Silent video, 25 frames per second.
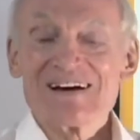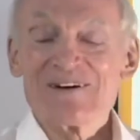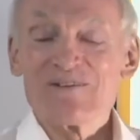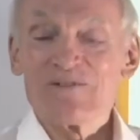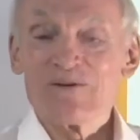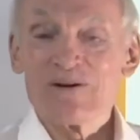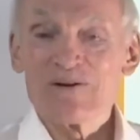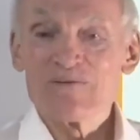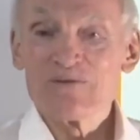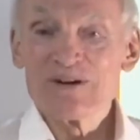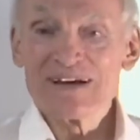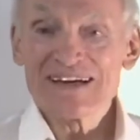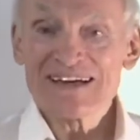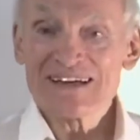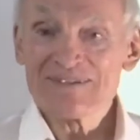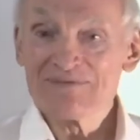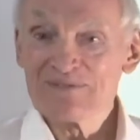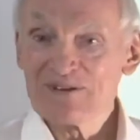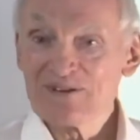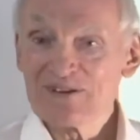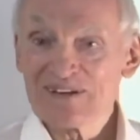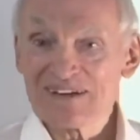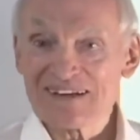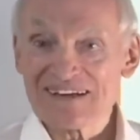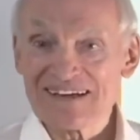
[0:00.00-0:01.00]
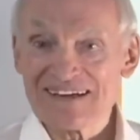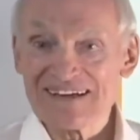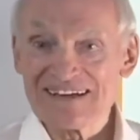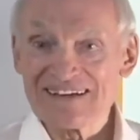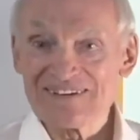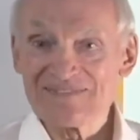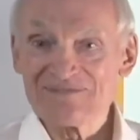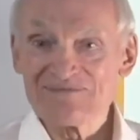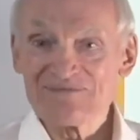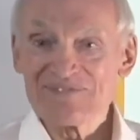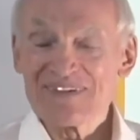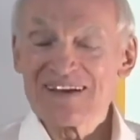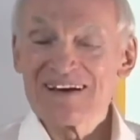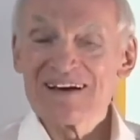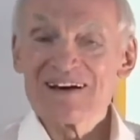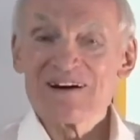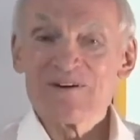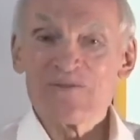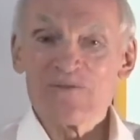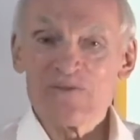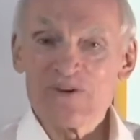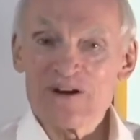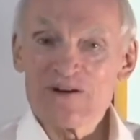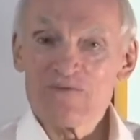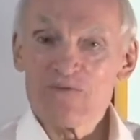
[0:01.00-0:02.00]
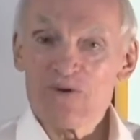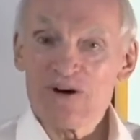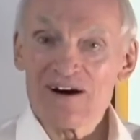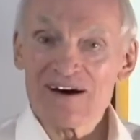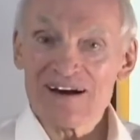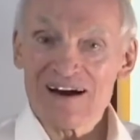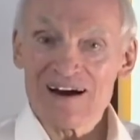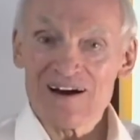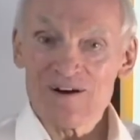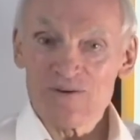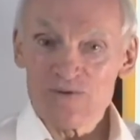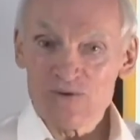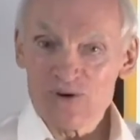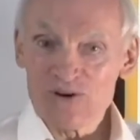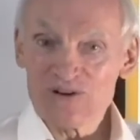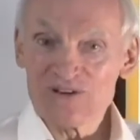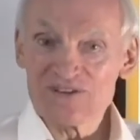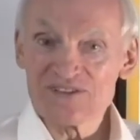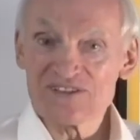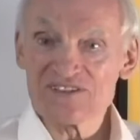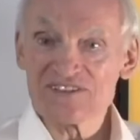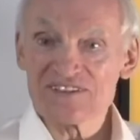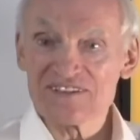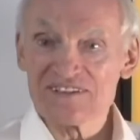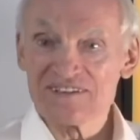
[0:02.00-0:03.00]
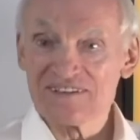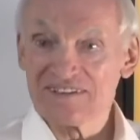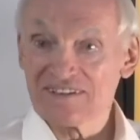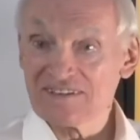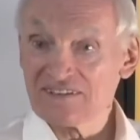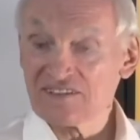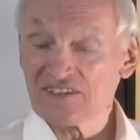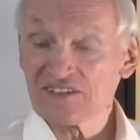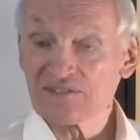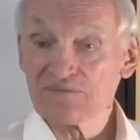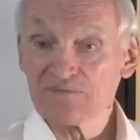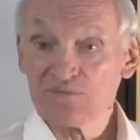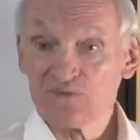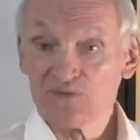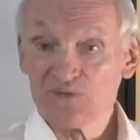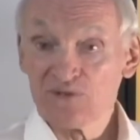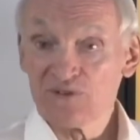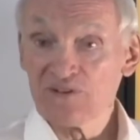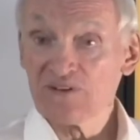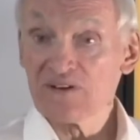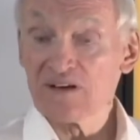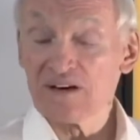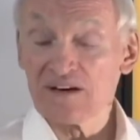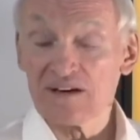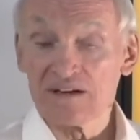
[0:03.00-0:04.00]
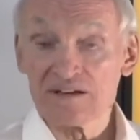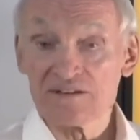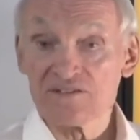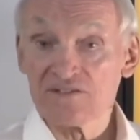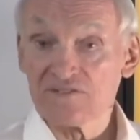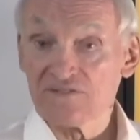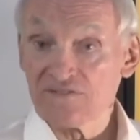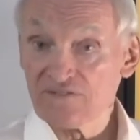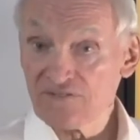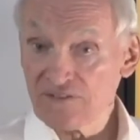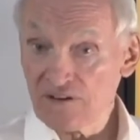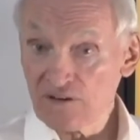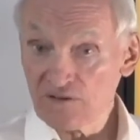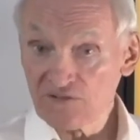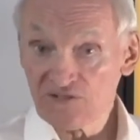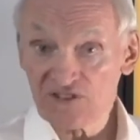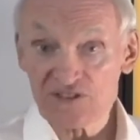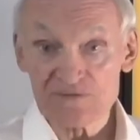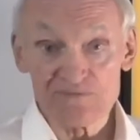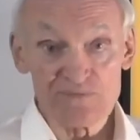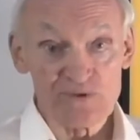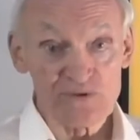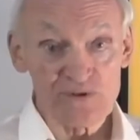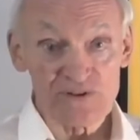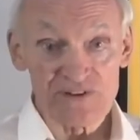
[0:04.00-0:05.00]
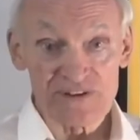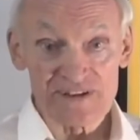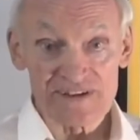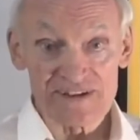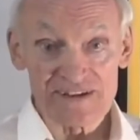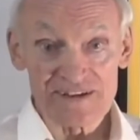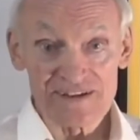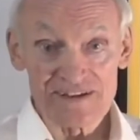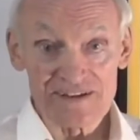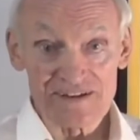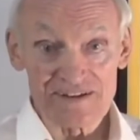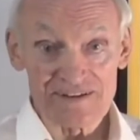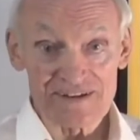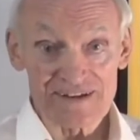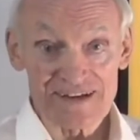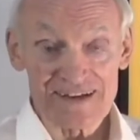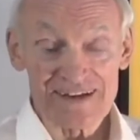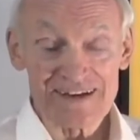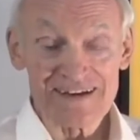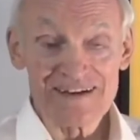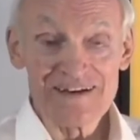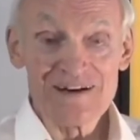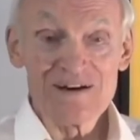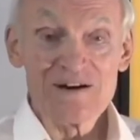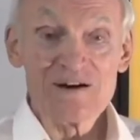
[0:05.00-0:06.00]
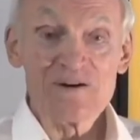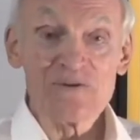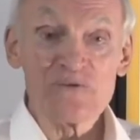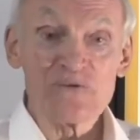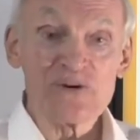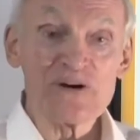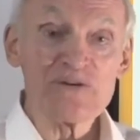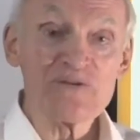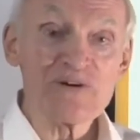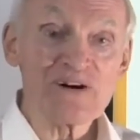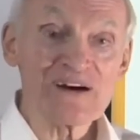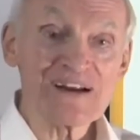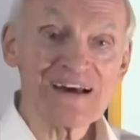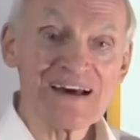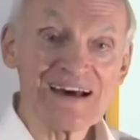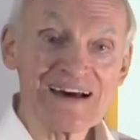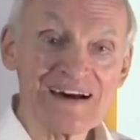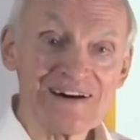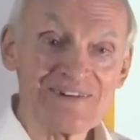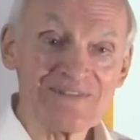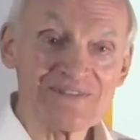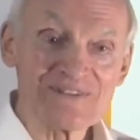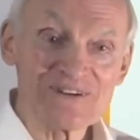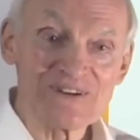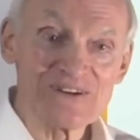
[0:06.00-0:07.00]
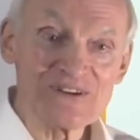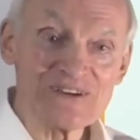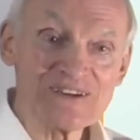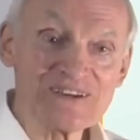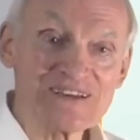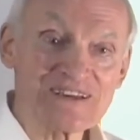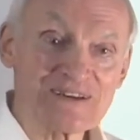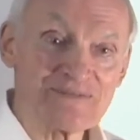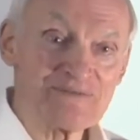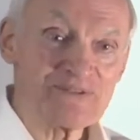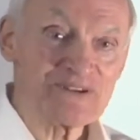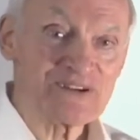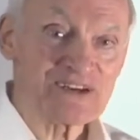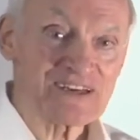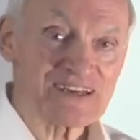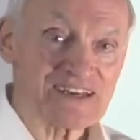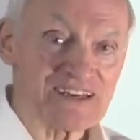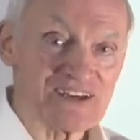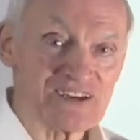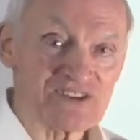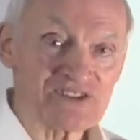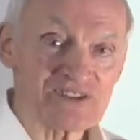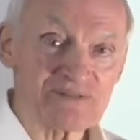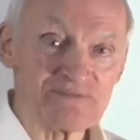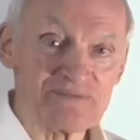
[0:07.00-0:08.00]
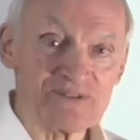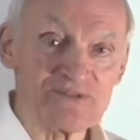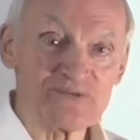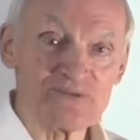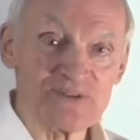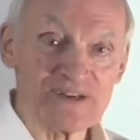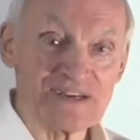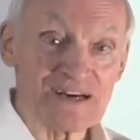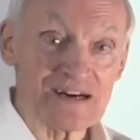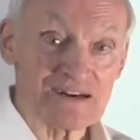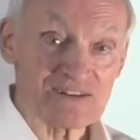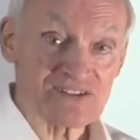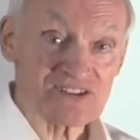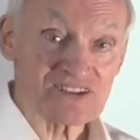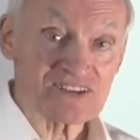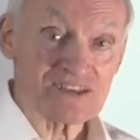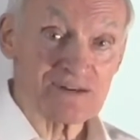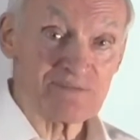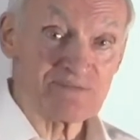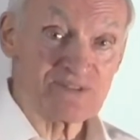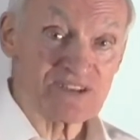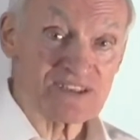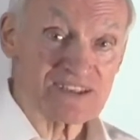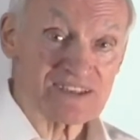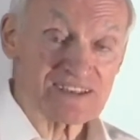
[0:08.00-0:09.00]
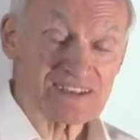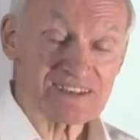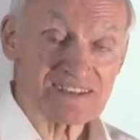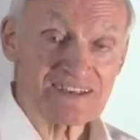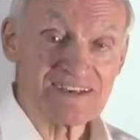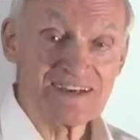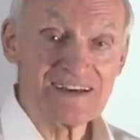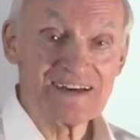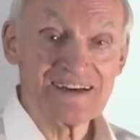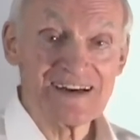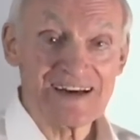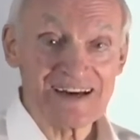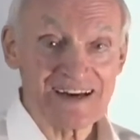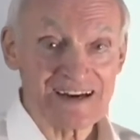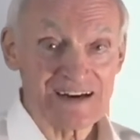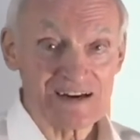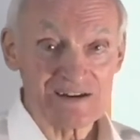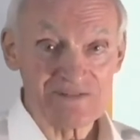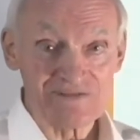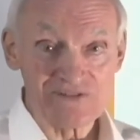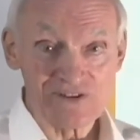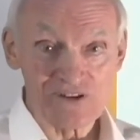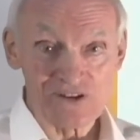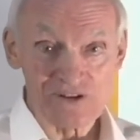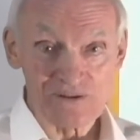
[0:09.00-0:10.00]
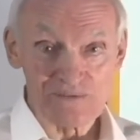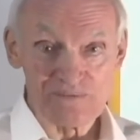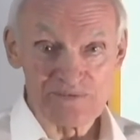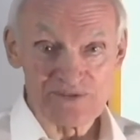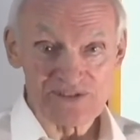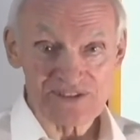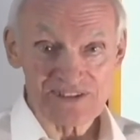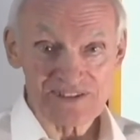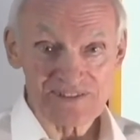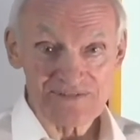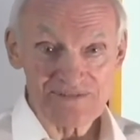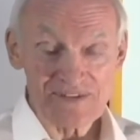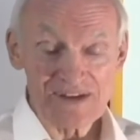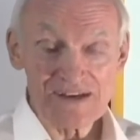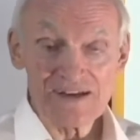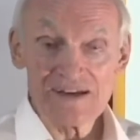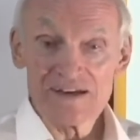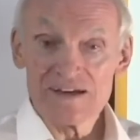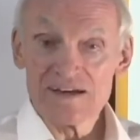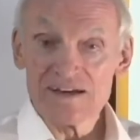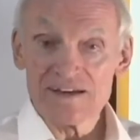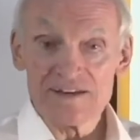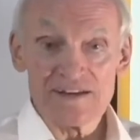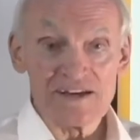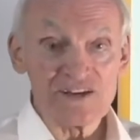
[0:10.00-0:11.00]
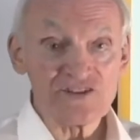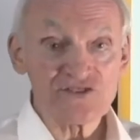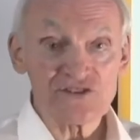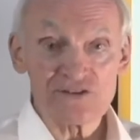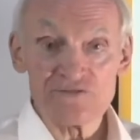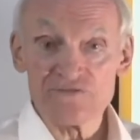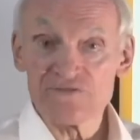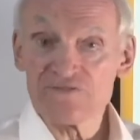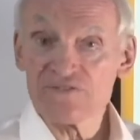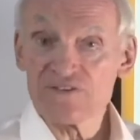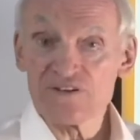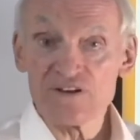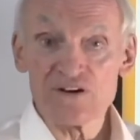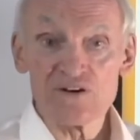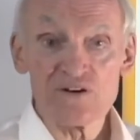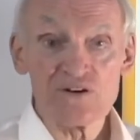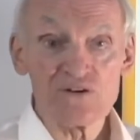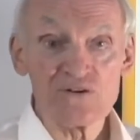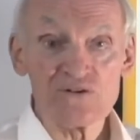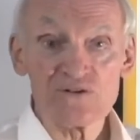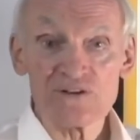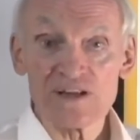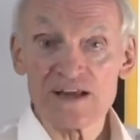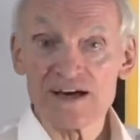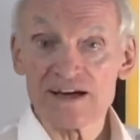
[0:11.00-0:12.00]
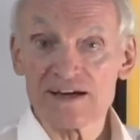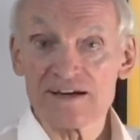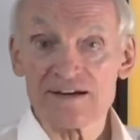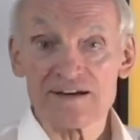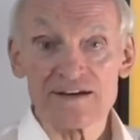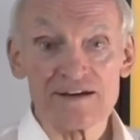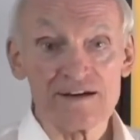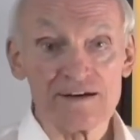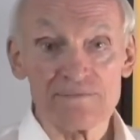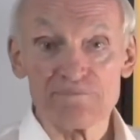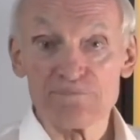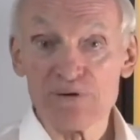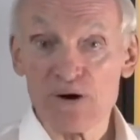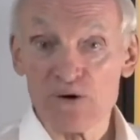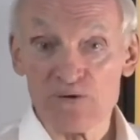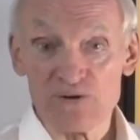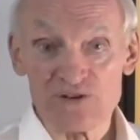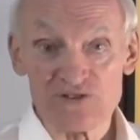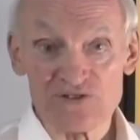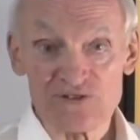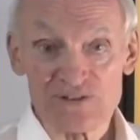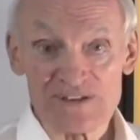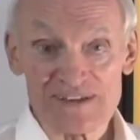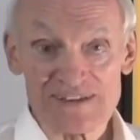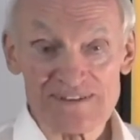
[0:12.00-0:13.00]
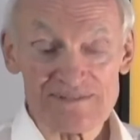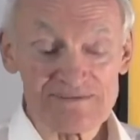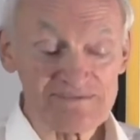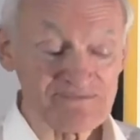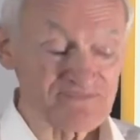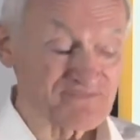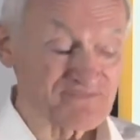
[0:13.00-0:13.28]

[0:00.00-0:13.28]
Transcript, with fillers: When we communicate, we want our words to smooth uh, to flow smoothly, okay? We want to have good communication between our subjects and our verbs. They should flow like poetry.